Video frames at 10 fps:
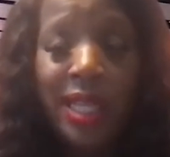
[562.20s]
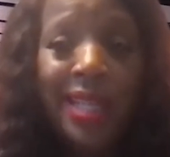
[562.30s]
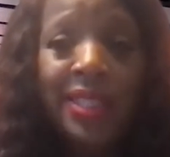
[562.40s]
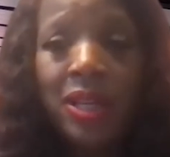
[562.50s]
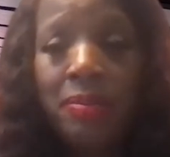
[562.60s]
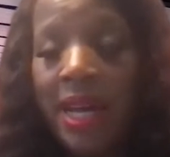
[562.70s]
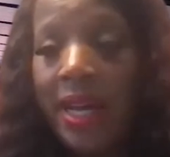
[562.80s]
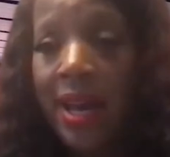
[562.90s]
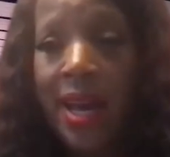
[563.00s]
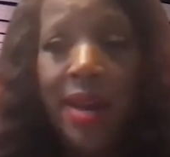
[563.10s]
that's going
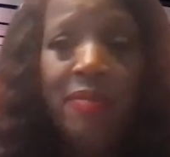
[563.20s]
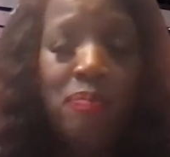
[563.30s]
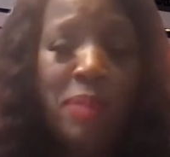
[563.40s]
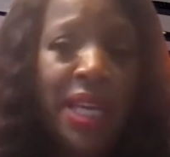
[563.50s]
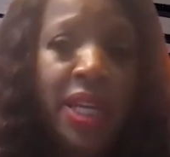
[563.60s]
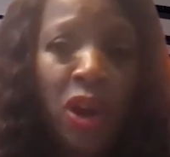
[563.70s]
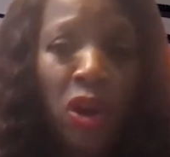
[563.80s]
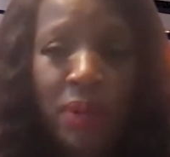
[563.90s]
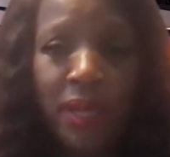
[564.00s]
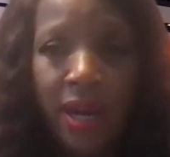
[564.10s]
to make you
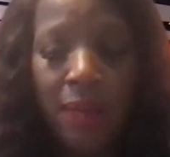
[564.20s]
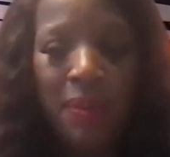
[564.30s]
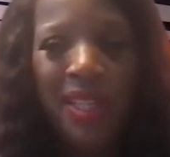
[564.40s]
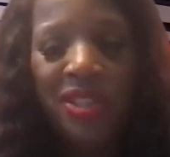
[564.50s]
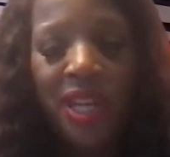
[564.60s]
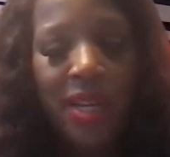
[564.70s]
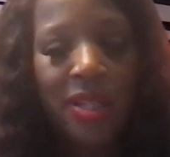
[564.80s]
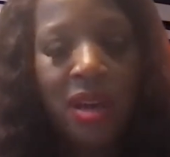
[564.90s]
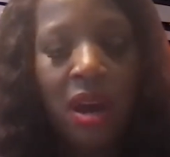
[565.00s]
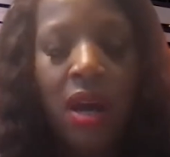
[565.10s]
open up, and it's just going to
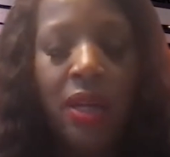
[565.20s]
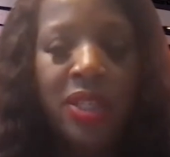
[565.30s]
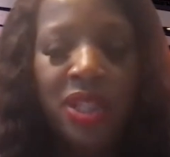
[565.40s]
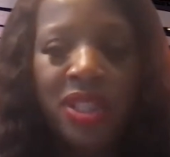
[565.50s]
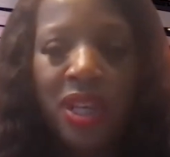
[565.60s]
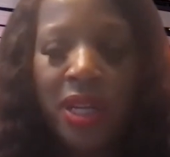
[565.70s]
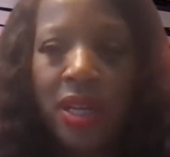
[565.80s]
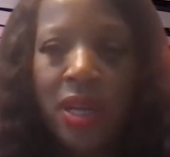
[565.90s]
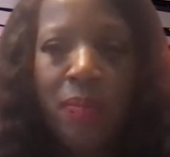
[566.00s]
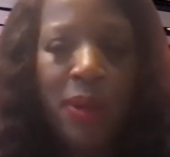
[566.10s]
talk. It's just going
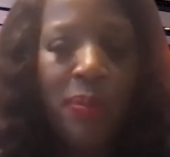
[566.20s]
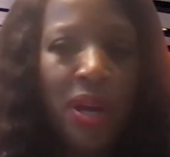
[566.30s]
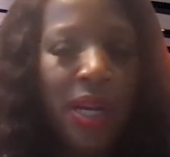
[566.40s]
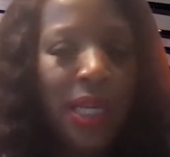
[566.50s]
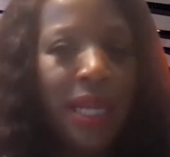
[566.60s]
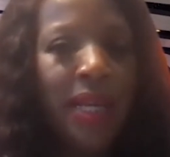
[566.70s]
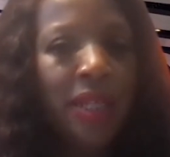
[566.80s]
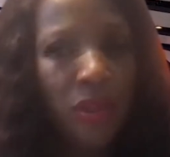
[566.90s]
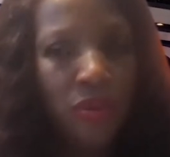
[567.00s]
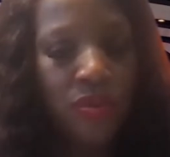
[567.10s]
to, people are going to let
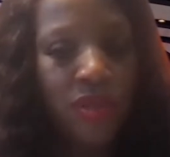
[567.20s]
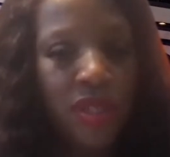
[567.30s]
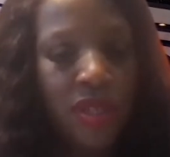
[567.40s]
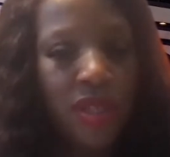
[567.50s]
loose.